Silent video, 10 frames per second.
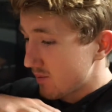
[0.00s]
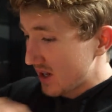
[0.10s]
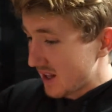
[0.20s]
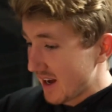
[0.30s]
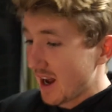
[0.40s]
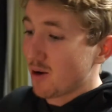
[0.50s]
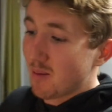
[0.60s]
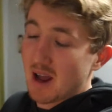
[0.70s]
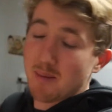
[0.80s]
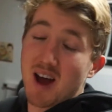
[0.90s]
cleaned out all
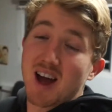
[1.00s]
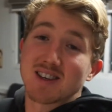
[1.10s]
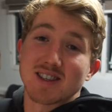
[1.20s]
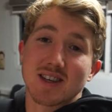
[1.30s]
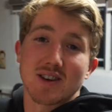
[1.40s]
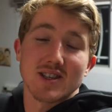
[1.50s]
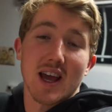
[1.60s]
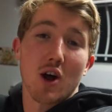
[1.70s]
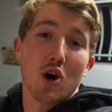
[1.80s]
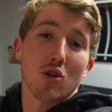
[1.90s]
my emails because I
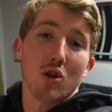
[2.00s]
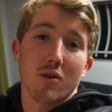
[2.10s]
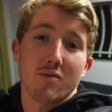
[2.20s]
had a whole lot